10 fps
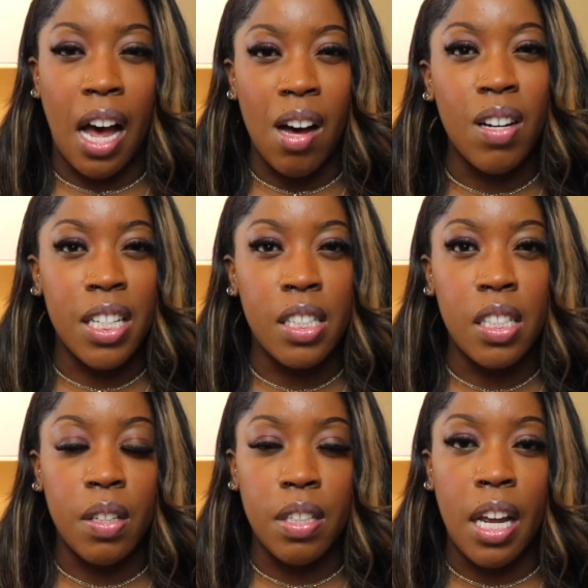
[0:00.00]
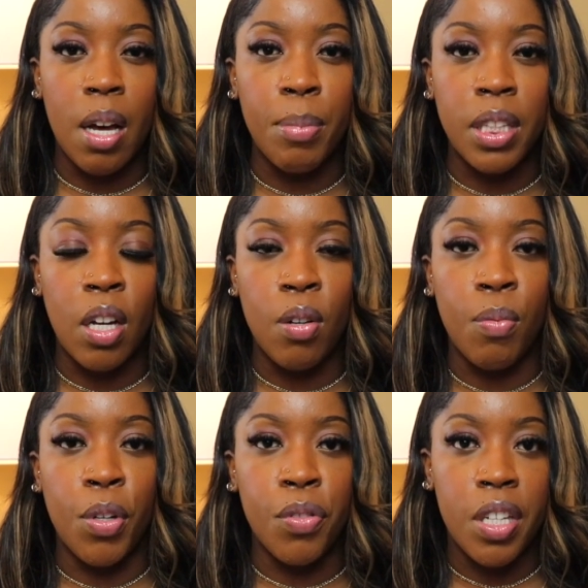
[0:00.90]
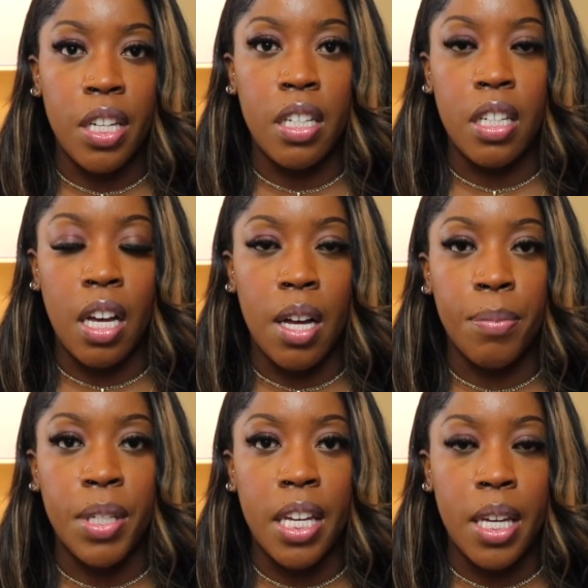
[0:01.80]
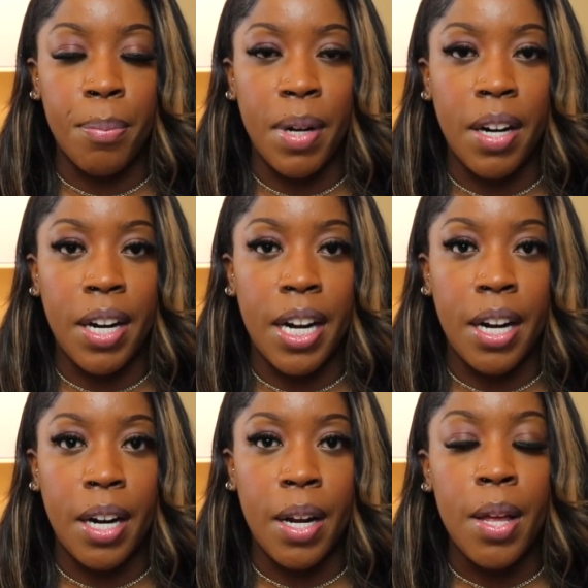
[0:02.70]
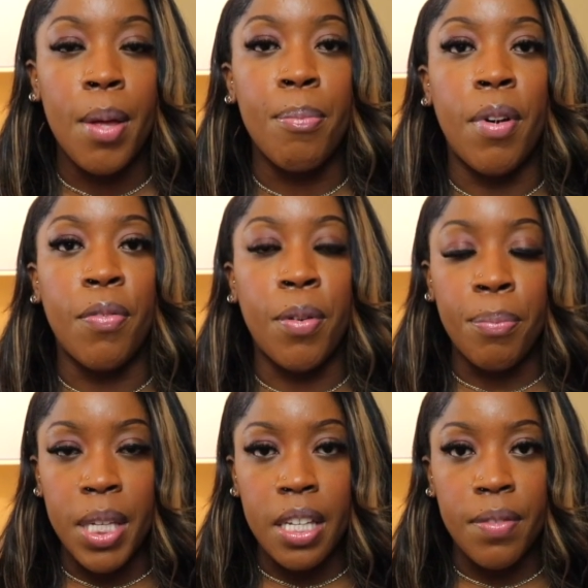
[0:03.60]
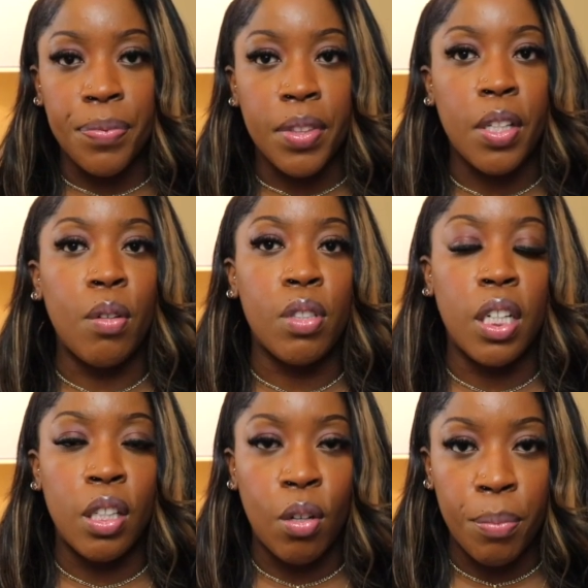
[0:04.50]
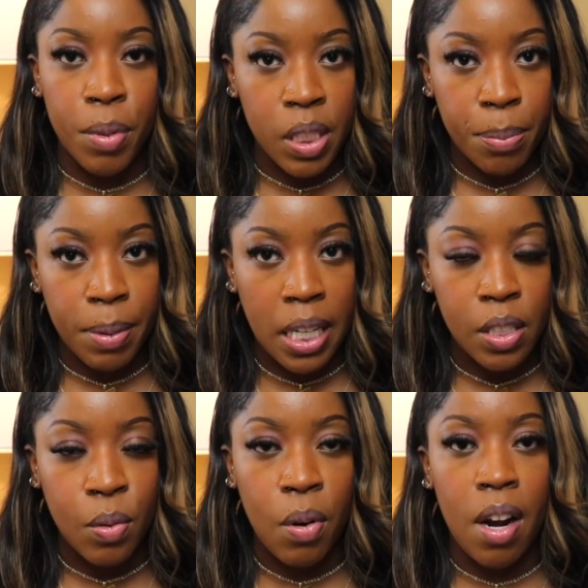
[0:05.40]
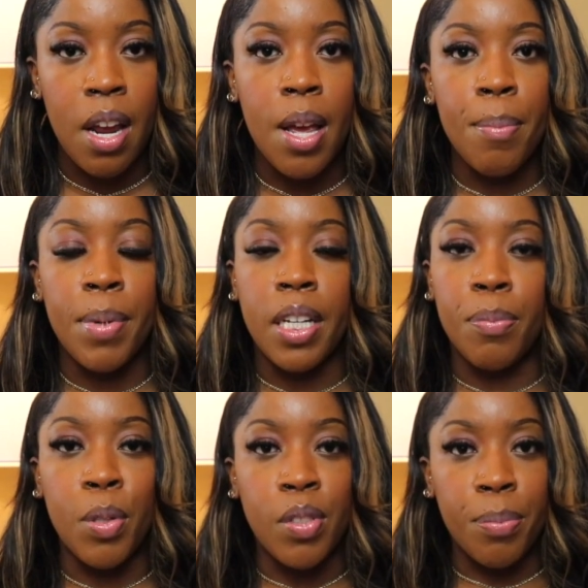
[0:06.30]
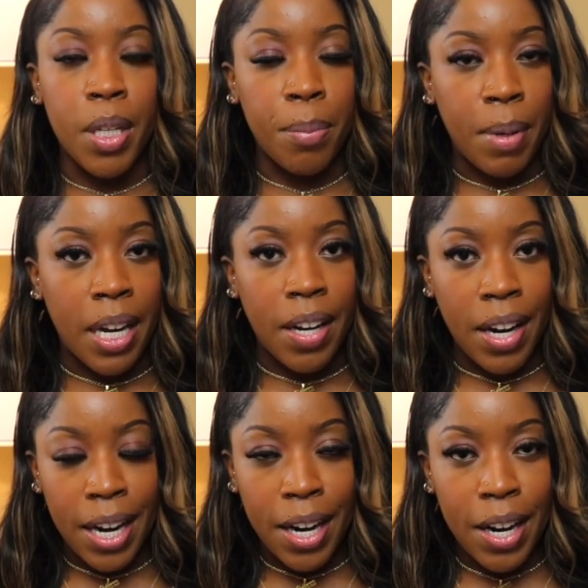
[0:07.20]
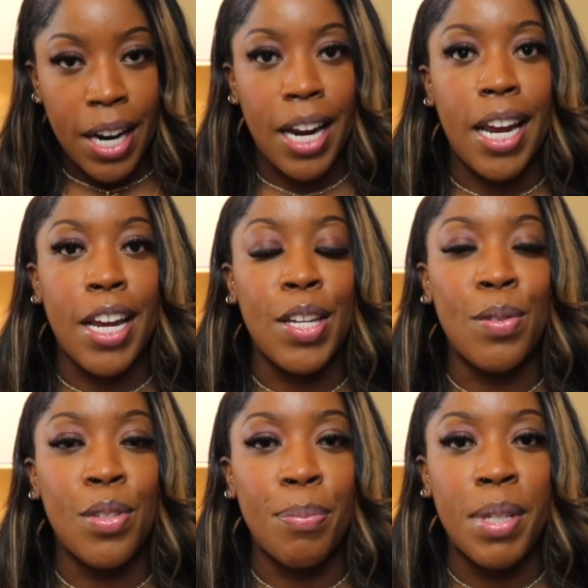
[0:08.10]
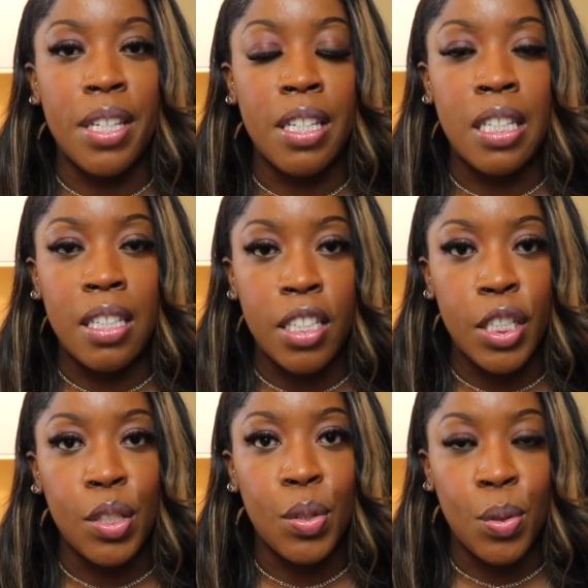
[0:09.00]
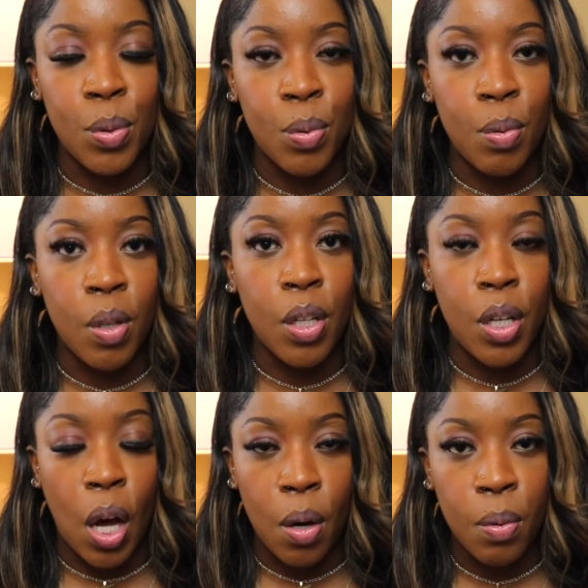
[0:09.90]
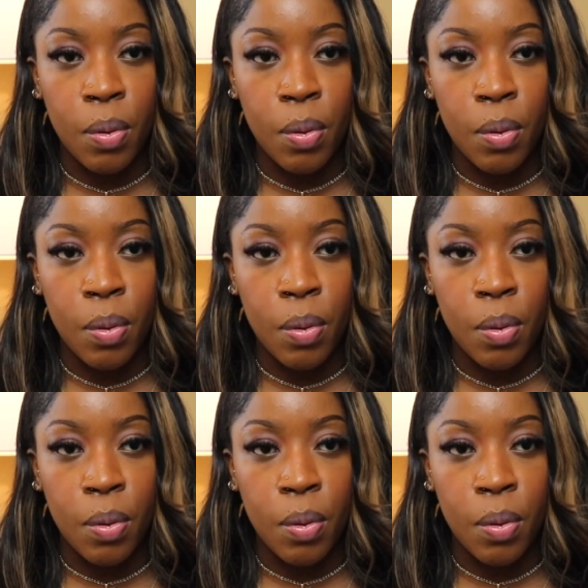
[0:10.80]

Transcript: I'll insert down below where you can get Empire Hair. But for me, go to the local beauty supply store, pick up you some Empire hair, and you should be good to go.